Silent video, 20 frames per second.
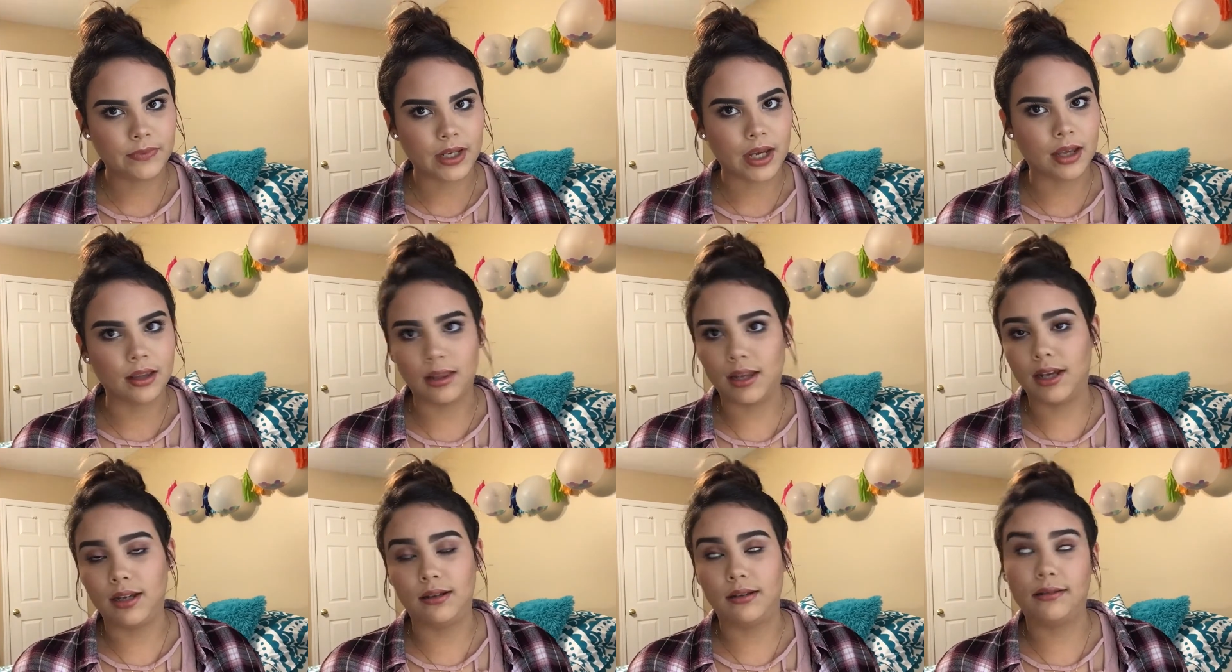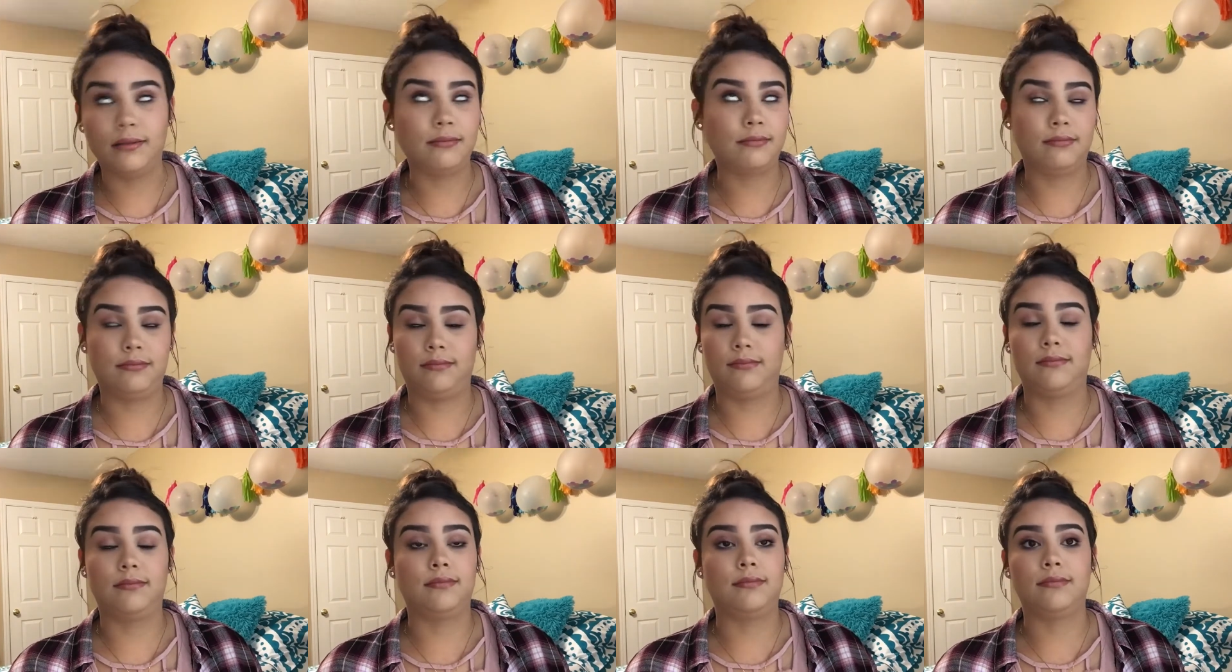
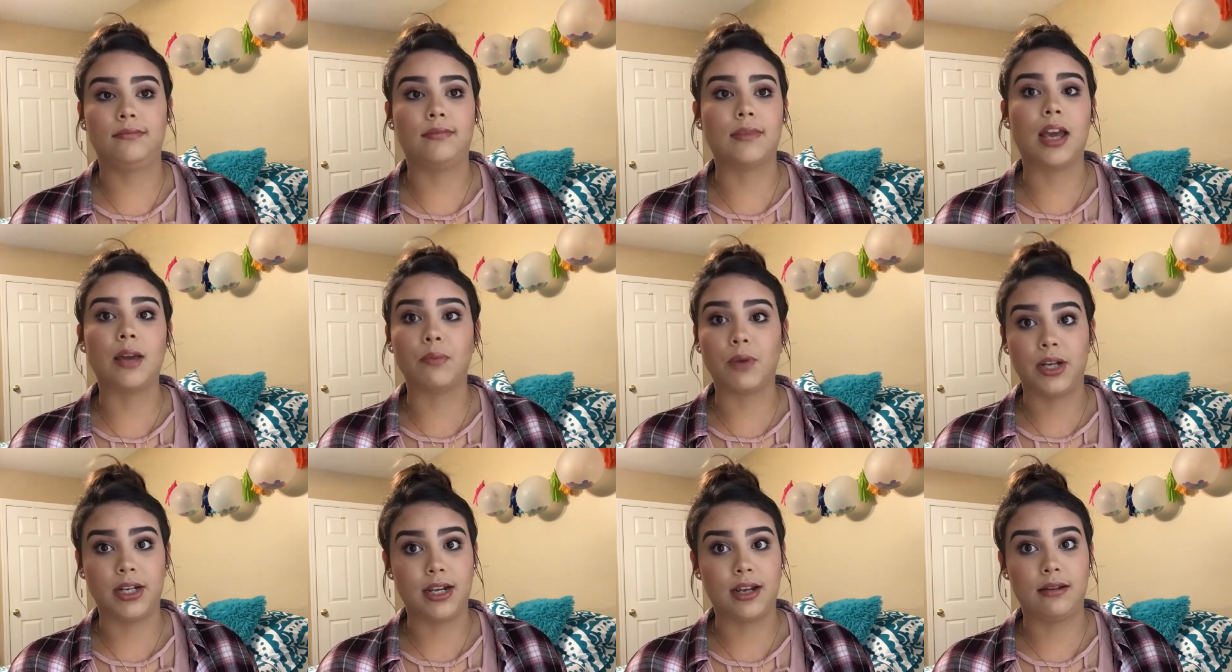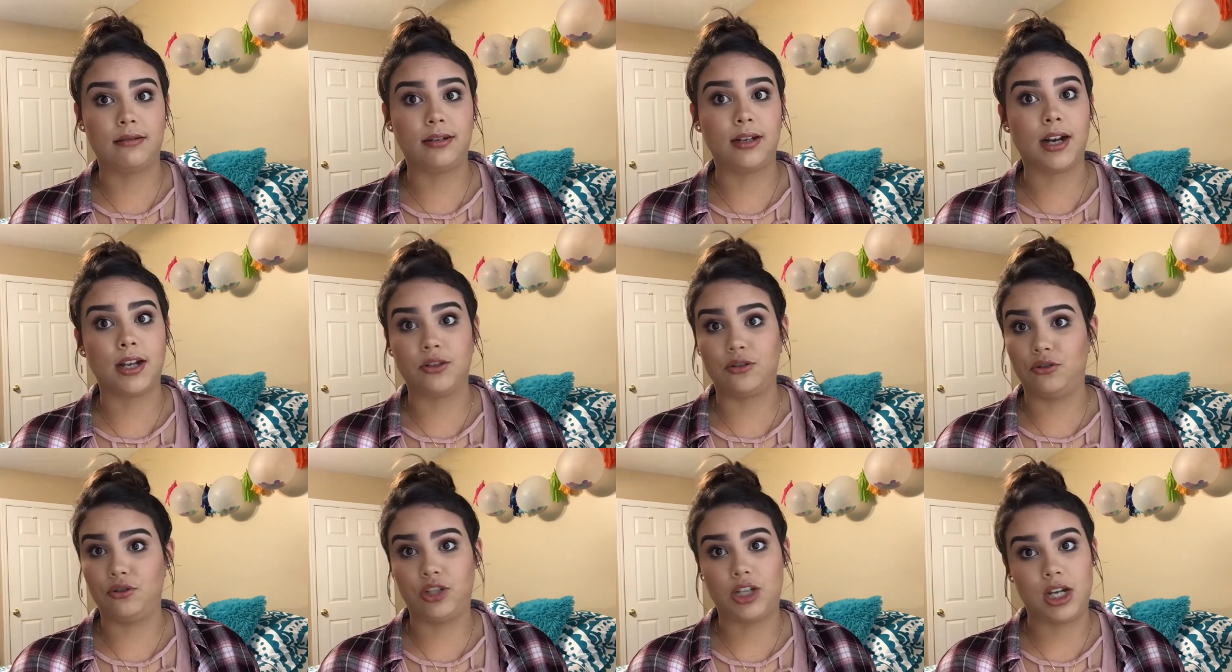I break down and I
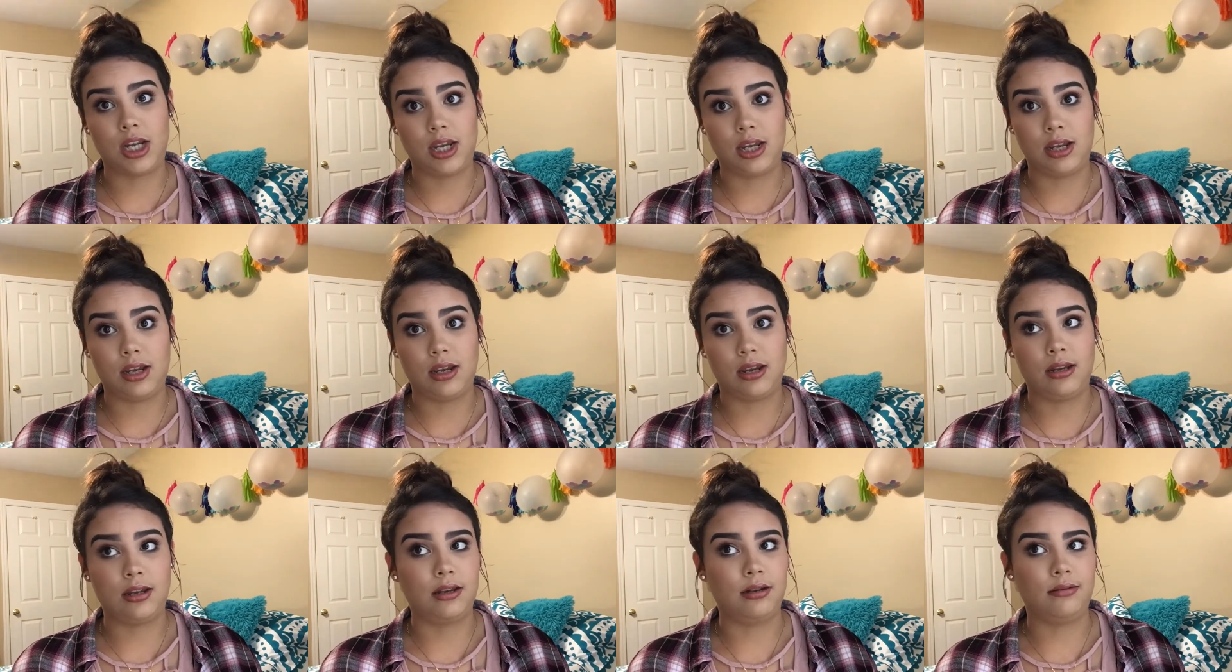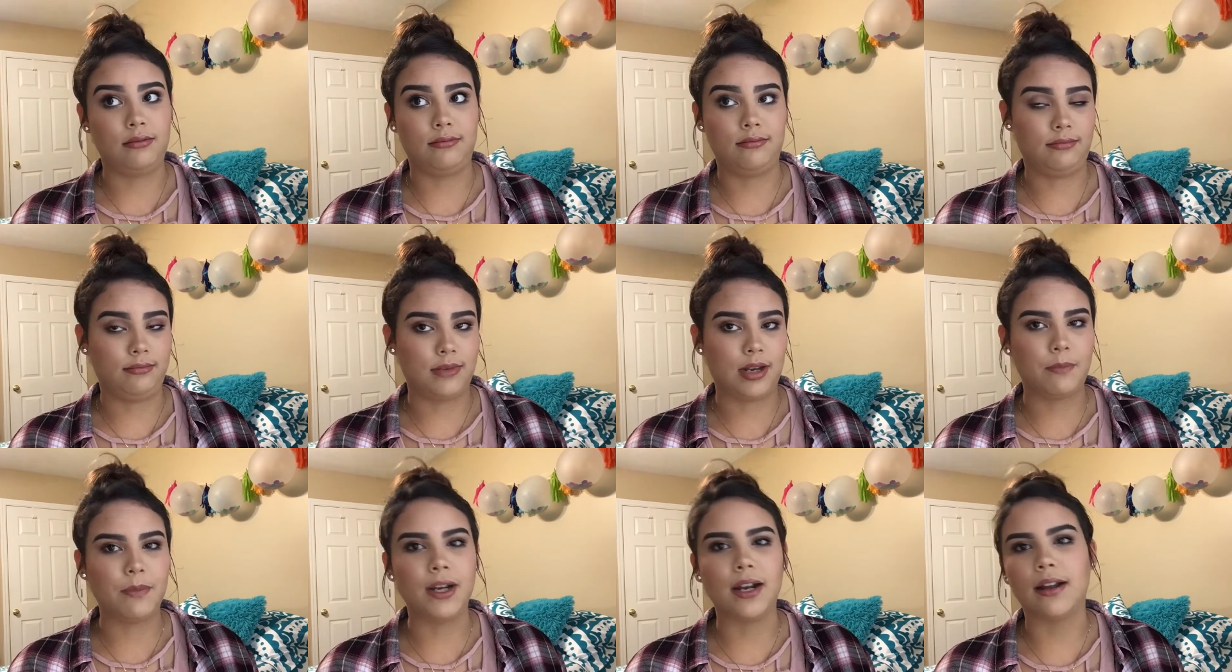start shaking, and,
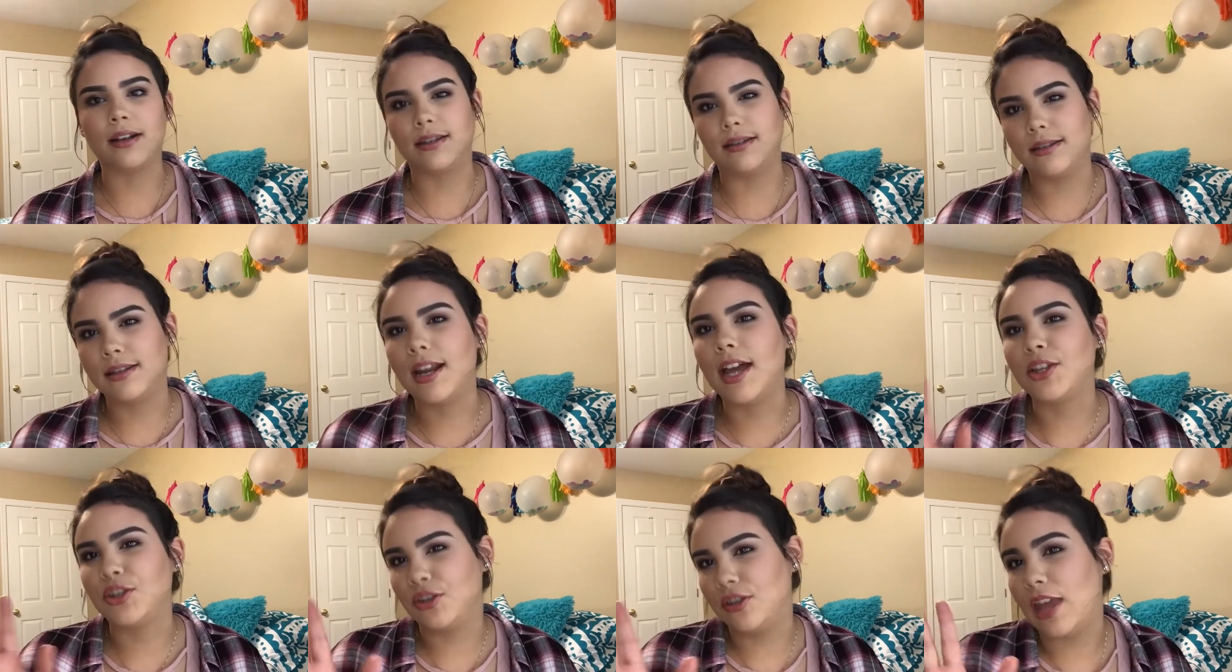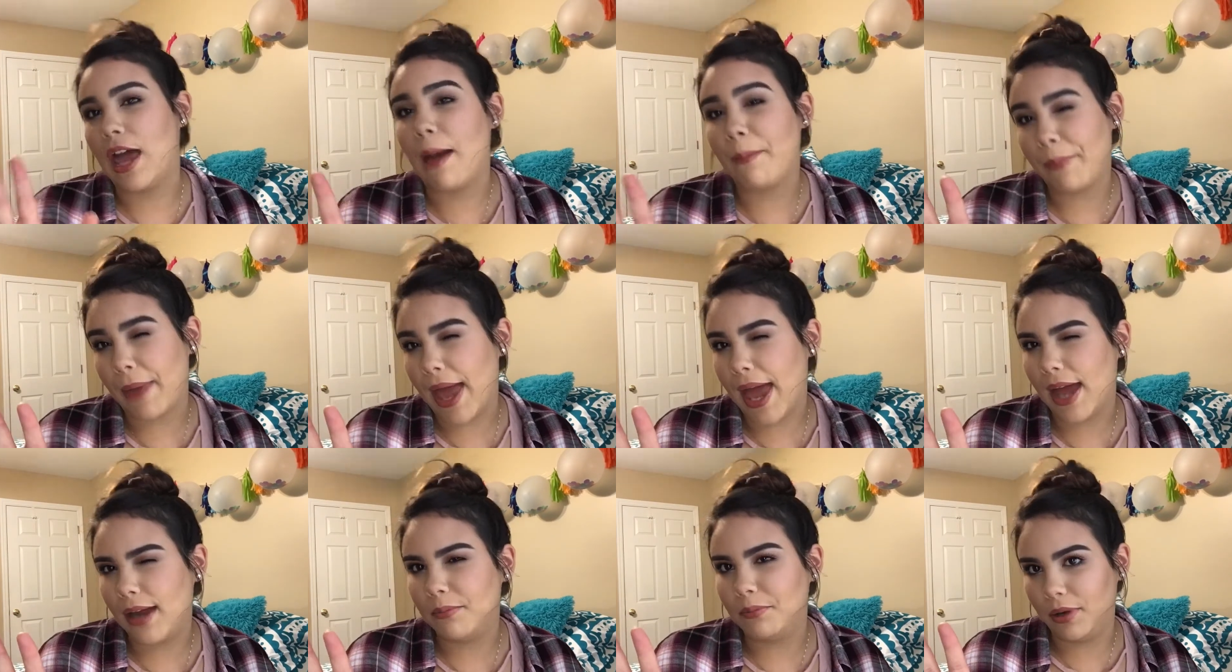I mean, I'm not that
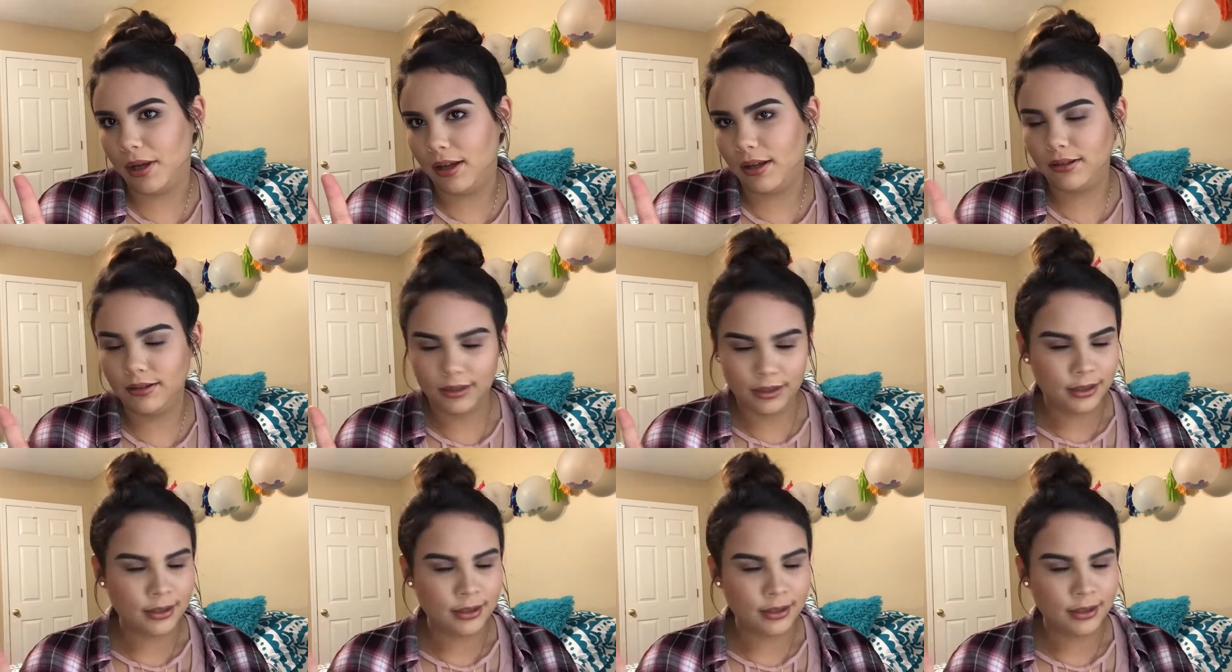bad, but,